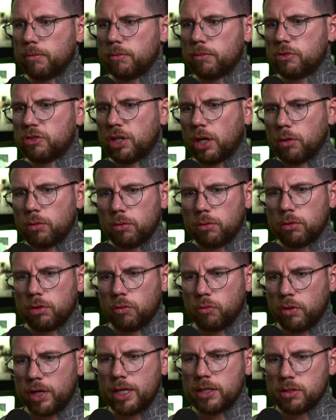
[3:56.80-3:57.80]
So the
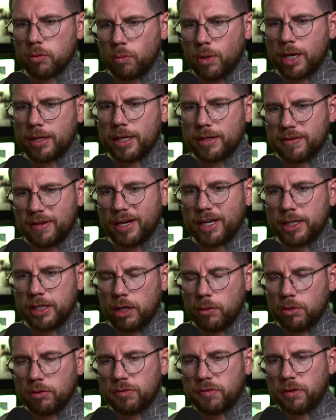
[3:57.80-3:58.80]
reason why they're telling
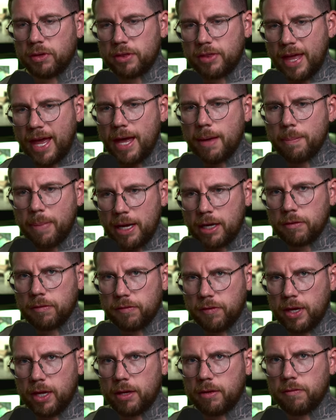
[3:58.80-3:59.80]
you is for their
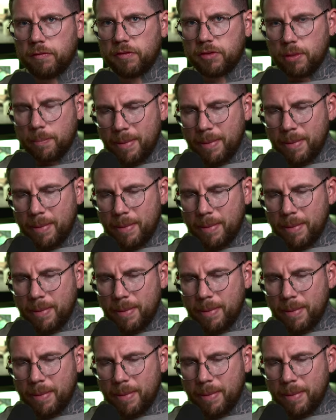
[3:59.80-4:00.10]
benefit, for the